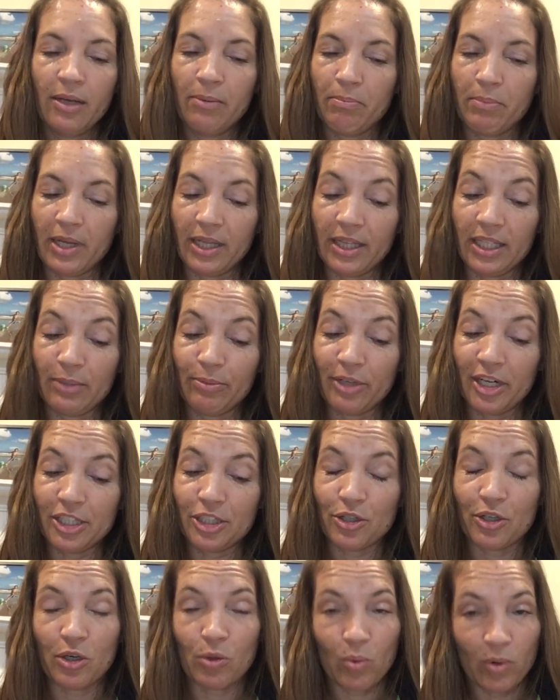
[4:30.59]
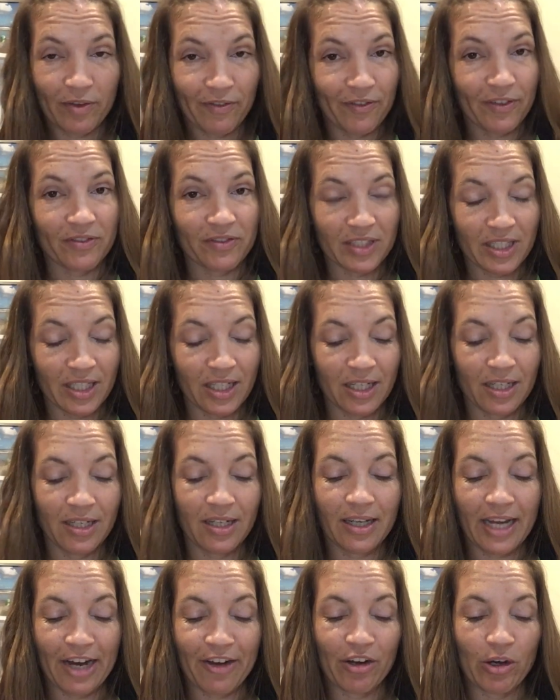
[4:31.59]
My Libre showed a
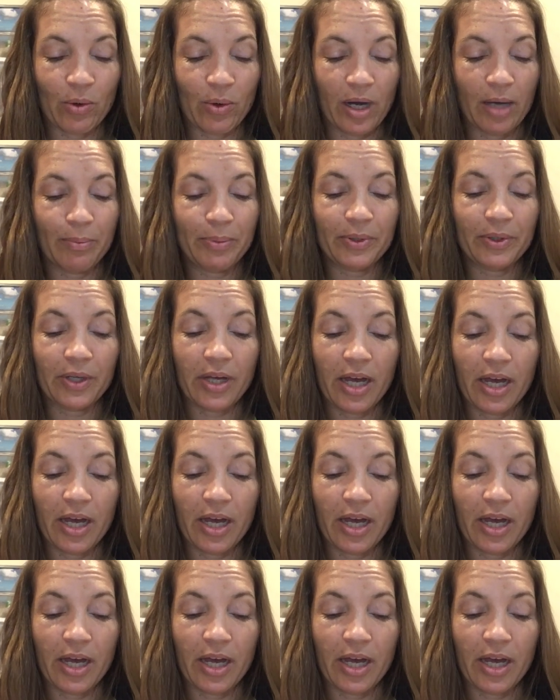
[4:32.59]
115 arrow up,